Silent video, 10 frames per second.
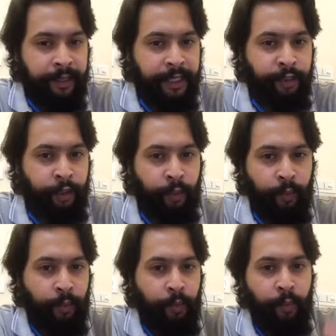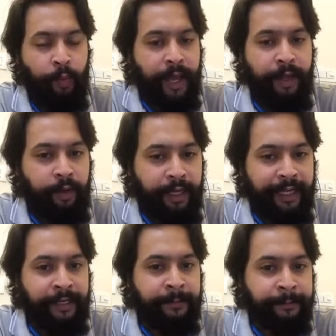Yes or no? Y or
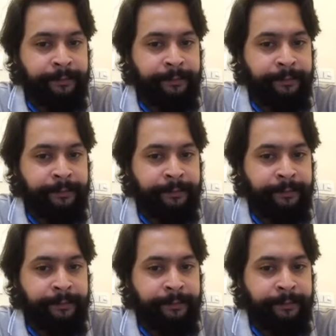N?